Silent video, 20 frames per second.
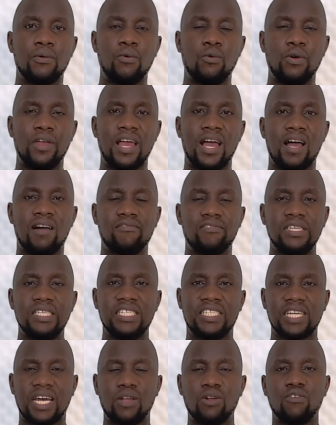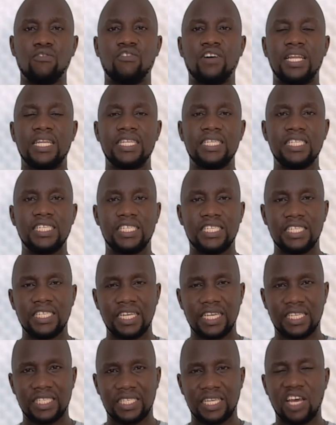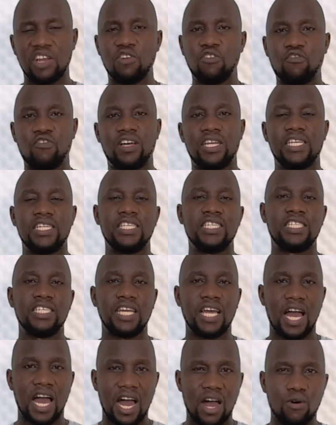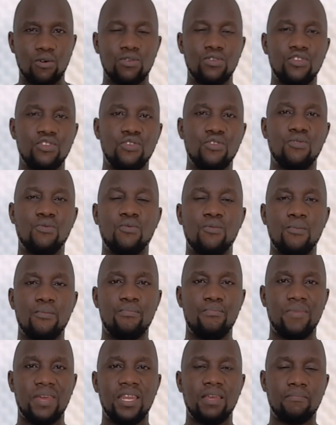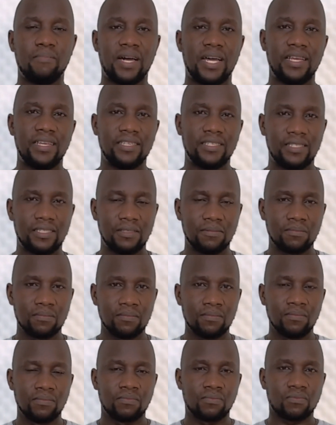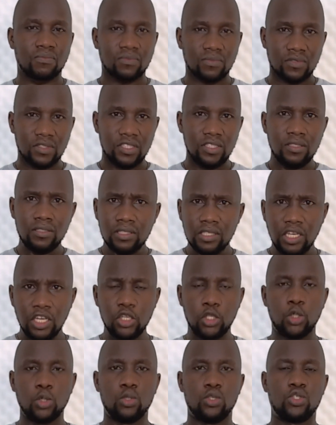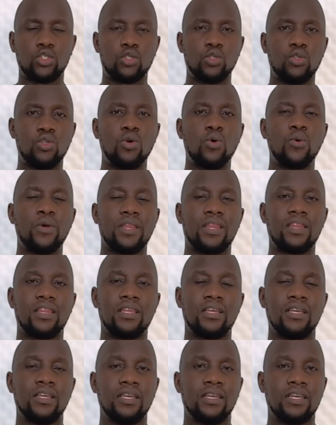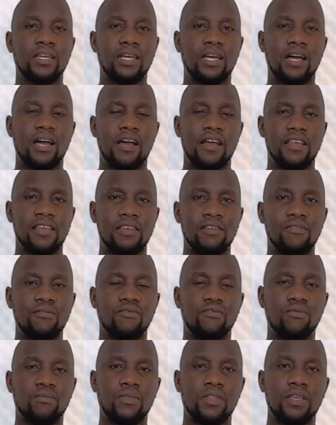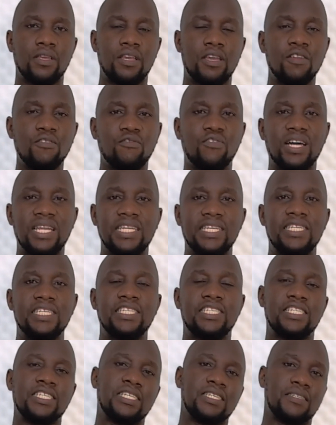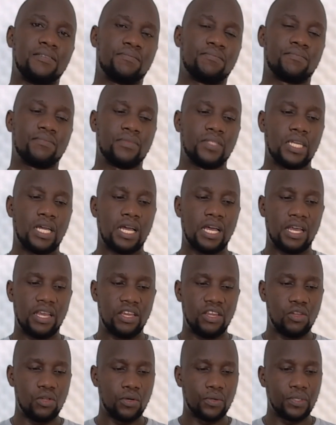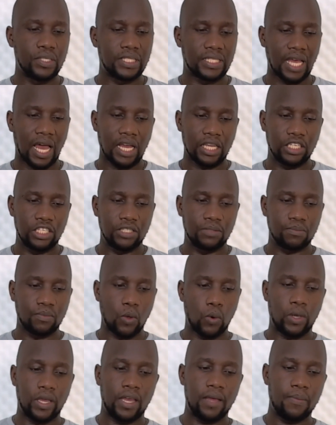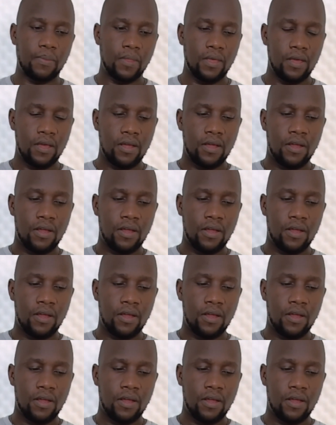We have internal validity, external validity. How do you minimize issues to do with invalidity in your research? Okay.